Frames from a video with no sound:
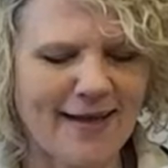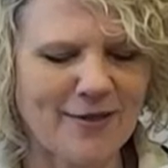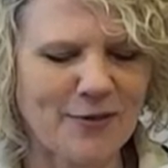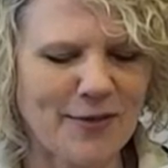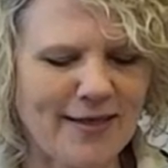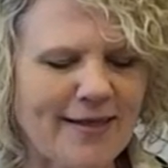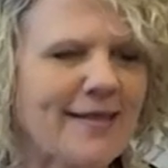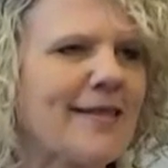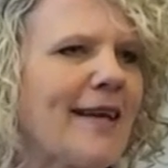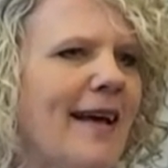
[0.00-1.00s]
joined
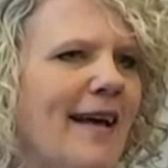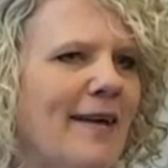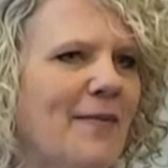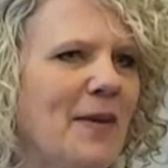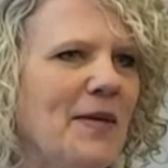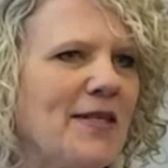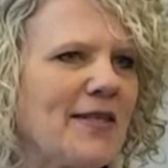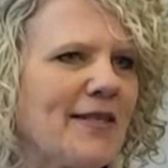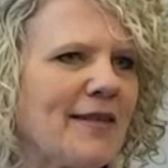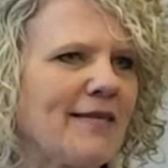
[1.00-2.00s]
us maybe
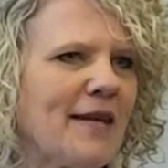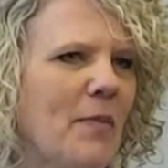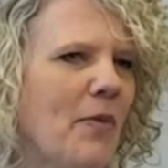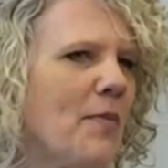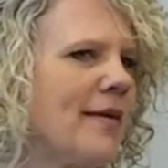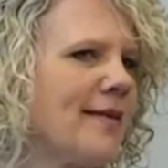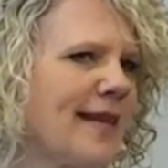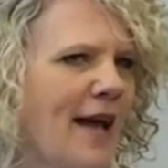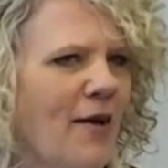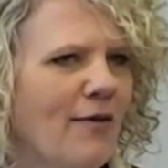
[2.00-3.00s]
just a couple months
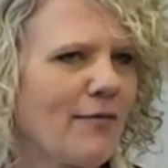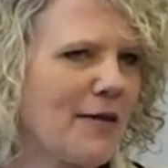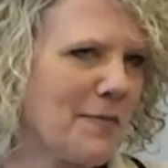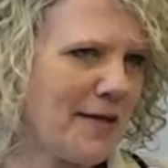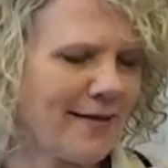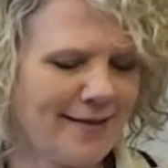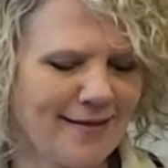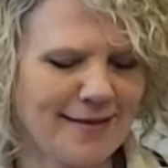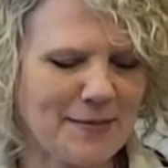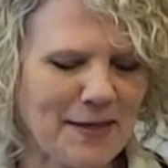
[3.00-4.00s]
now, 3 months,
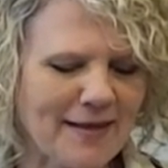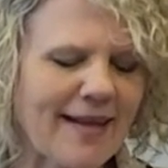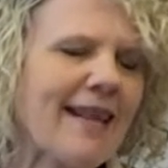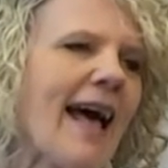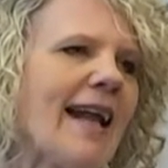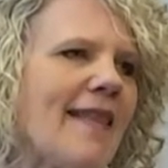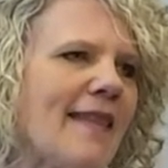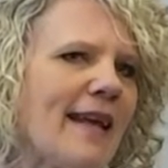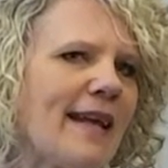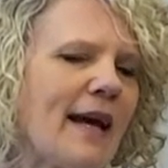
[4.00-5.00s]
something like that. And
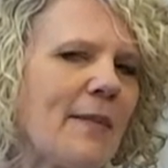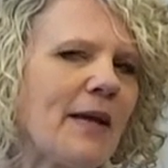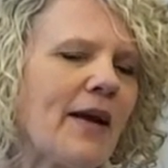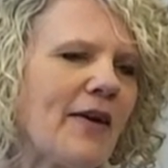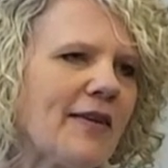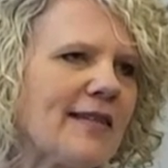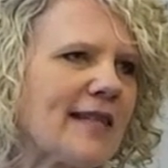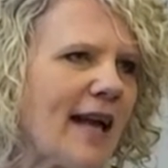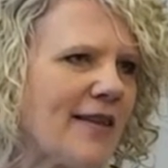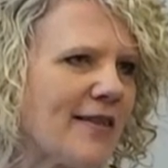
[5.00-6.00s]
then Carolyn
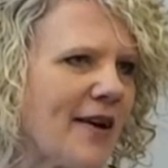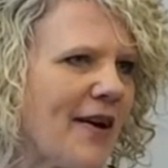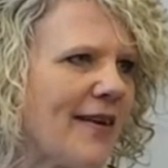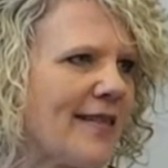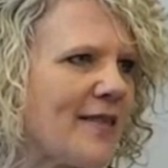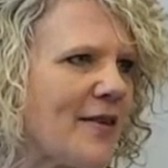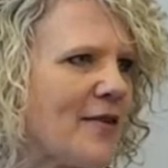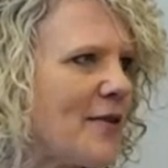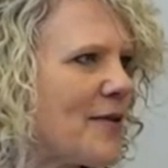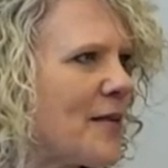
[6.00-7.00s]
Salazar is
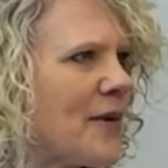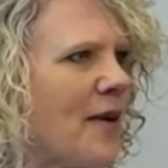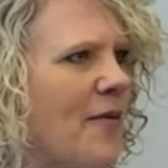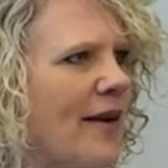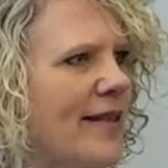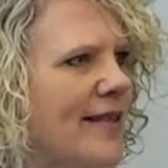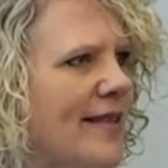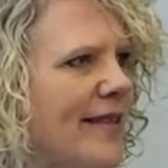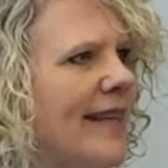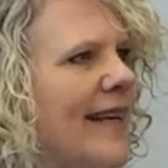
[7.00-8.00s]
also someone I wanted
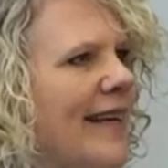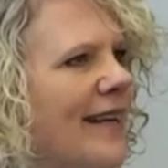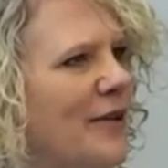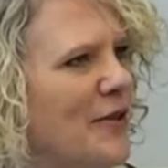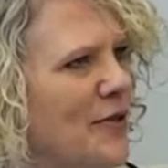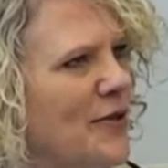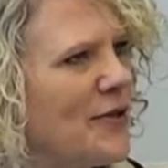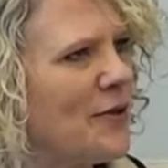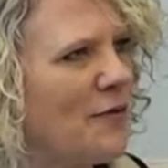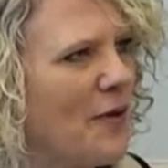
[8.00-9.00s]
to introduce you
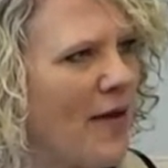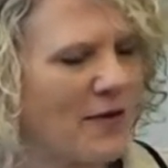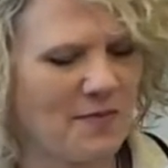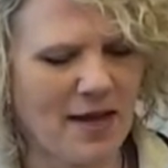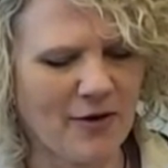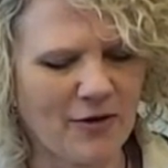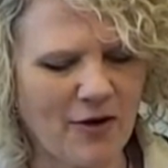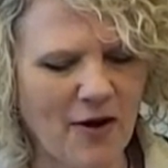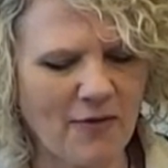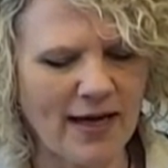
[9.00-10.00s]
to if you haven't met her
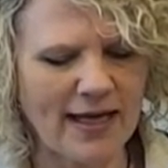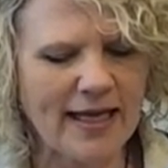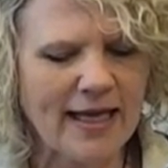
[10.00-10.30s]
already.